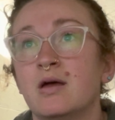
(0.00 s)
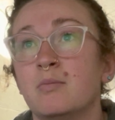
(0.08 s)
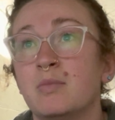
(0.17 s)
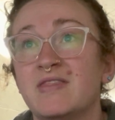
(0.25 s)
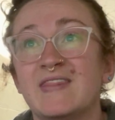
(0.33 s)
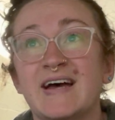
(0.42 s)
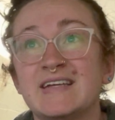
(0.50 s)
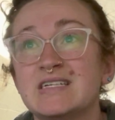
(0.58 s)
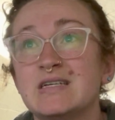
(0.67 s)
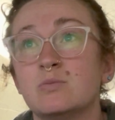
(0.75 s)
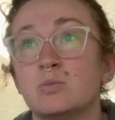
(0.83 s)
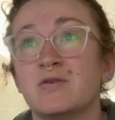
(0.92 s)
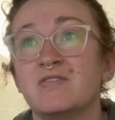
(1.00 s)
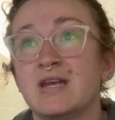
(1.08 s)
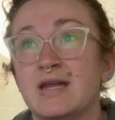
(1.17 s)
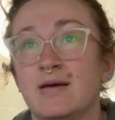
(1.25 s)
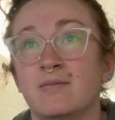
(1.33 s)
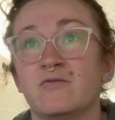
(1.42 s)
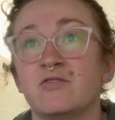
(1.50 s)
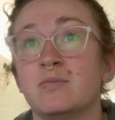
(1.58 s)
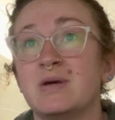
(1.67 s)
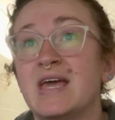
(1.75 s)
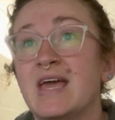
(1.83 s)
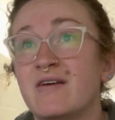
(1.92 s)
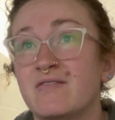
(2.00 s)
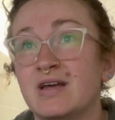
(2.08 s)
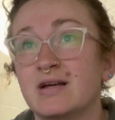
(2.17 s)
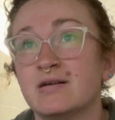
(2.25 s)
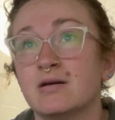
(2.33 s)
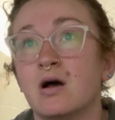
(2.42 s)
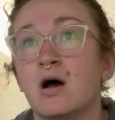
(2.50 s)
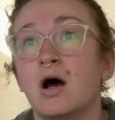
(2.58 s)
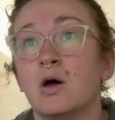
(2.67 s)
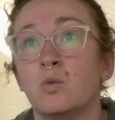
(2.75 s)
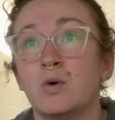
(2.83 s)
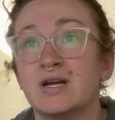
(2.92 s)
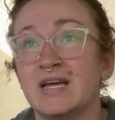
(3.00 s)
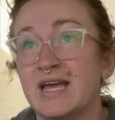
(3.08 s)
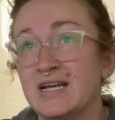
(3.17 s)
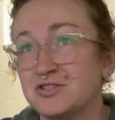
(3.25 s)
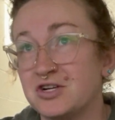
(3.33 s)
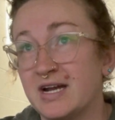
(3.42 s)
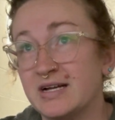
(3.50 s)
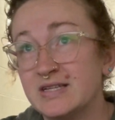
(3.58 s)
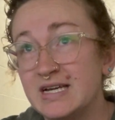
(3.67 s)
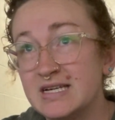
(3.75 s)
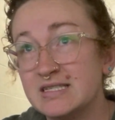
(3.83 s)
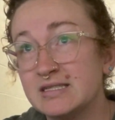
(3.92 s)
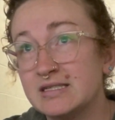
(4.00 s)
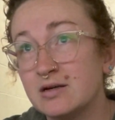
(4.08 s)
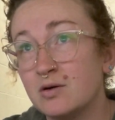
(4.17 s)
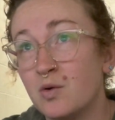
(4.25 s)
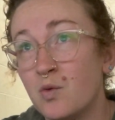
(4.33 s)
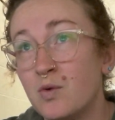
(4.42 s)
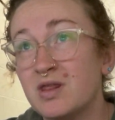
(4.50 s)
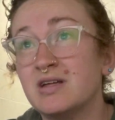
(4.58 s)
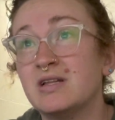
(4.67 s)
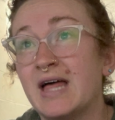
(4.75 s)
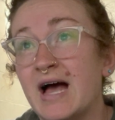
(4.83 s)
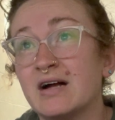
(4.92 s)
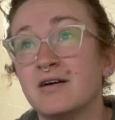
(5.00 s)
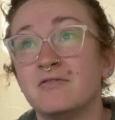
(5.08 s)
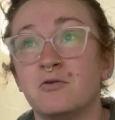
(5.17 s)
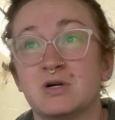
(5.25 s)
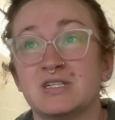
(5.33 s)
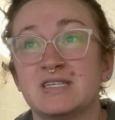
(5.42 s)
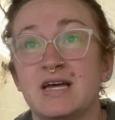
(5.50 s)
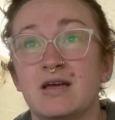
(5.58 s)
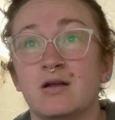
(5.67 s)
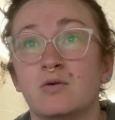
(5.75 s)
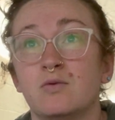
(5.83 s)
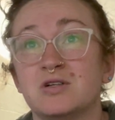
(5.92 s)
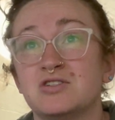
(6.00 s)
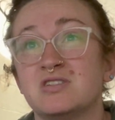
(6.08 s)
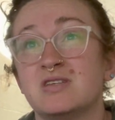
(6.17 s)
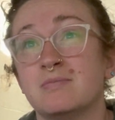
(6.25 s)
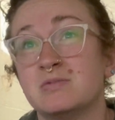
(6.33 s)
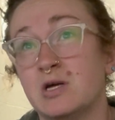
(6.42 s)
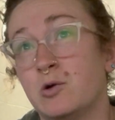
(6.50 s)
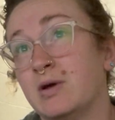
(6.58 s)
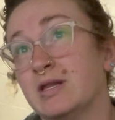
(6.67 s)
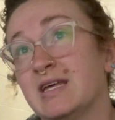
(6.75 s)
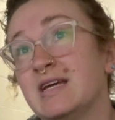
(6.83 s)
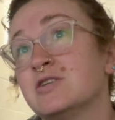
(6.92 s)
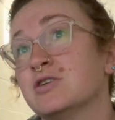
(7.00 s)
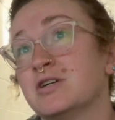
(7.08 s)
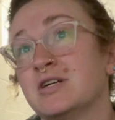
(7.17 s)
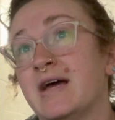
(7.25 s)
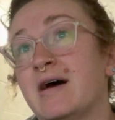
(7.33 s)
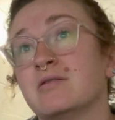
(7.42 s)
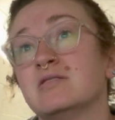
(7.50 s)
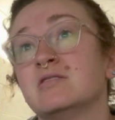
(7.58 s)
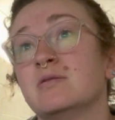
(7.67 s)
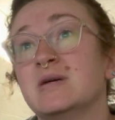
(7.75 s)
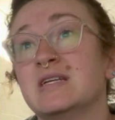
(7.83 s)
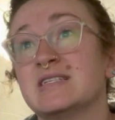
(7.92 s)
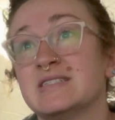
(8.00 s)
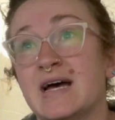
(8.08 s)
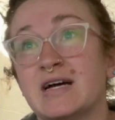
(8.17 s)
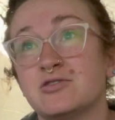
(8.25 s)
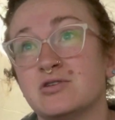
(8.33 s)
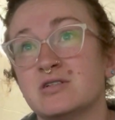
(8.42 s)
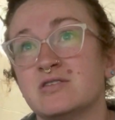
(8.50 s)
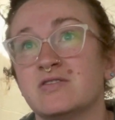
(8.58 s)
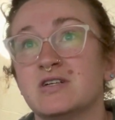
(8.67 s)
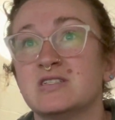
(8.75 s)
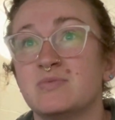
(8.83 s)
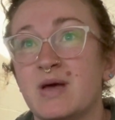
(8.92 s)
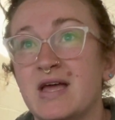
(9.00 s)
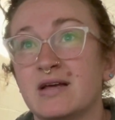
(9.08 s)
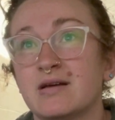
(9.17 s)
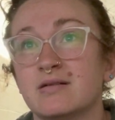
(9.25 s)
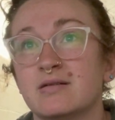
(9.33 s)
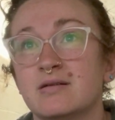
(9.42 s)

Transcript: But that didn't prevent him from behaving, on one occasion at least, with a lack of foresight which subsequently turned out to be disastrous for his bank.